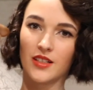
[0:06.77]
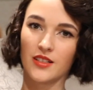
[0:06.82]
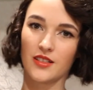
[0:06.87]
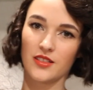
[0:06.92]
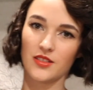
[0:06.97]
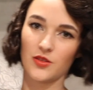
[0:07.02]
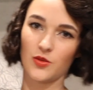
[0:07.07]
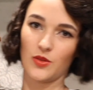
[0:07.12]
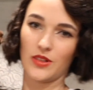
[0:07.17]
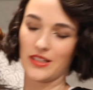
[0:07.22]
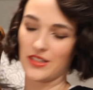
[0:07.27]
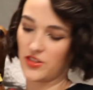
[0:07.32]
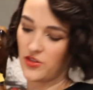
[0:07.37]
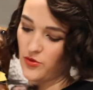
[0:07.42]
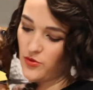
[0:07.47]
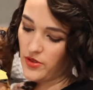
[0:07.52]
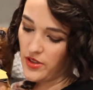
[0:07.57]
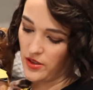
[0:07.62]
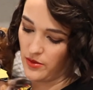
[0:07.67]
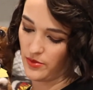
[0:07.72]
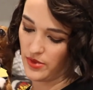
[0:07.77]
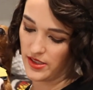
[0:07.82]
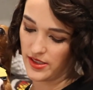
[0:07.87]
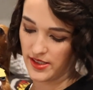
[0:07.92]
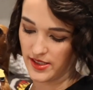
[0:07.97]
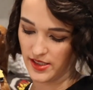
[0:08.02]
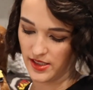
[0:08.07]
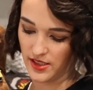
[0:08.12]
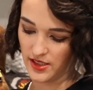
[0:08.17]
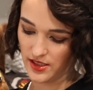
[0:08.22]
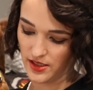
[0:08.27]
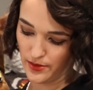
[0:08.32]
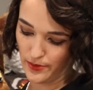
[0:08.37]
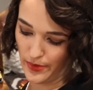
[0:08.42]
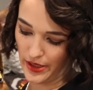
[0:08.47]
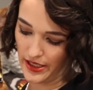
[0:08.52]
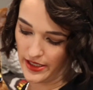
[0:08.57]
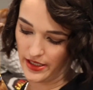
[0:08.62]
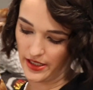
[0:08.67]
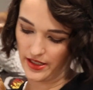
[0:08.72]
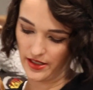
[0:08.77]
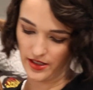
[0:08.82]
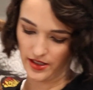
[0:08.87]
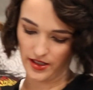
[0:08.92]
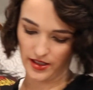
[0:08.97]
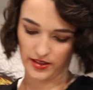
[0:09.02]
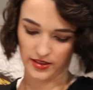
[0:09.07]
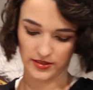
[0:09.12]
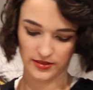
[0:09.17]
so that you can be seen, my dear.